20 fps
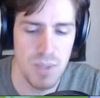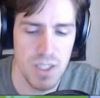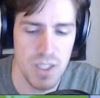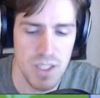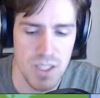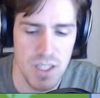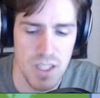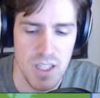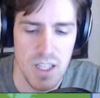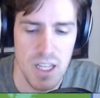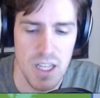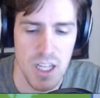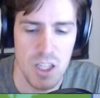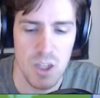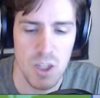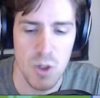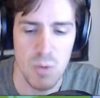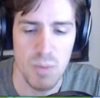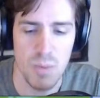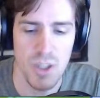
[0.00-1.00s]
be like a
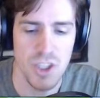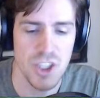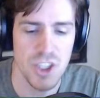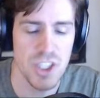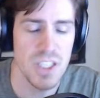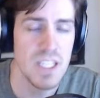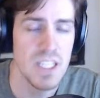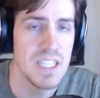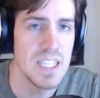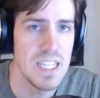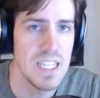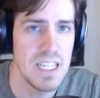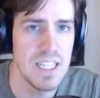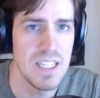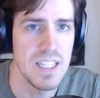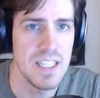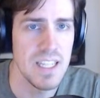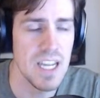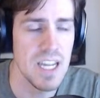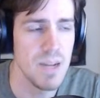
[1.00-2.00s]
low budget
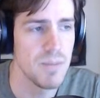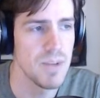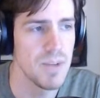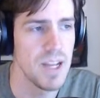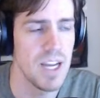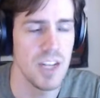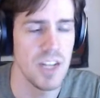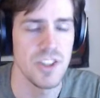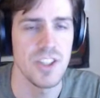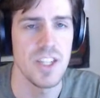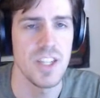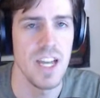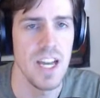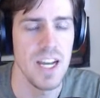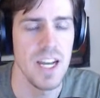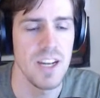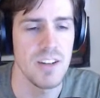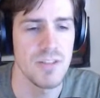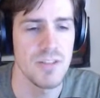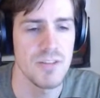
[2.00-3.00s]
indie game to actually
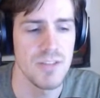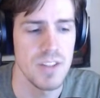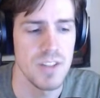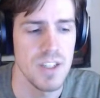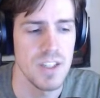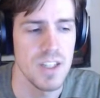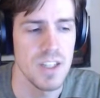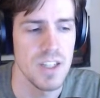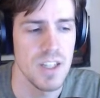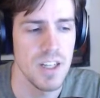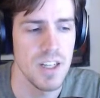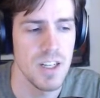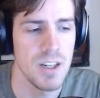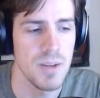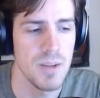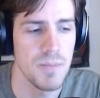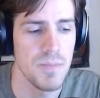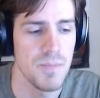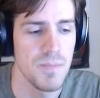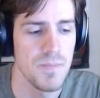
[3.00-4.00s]
have a
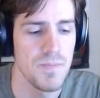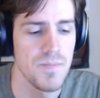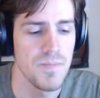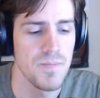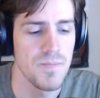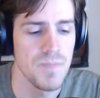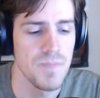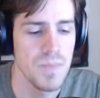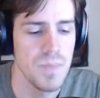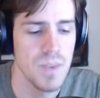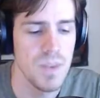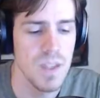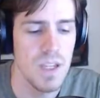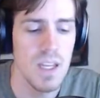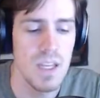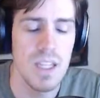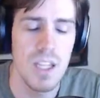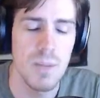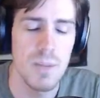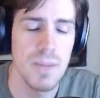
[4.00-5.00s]

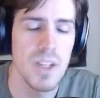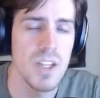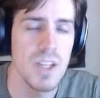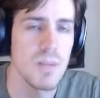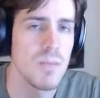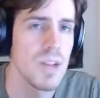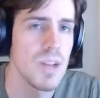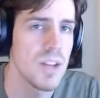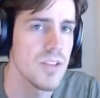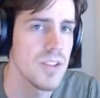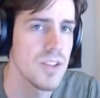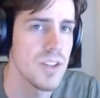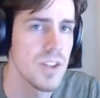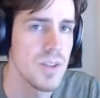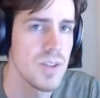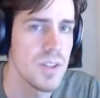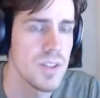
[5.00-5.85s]
little bit of complexity to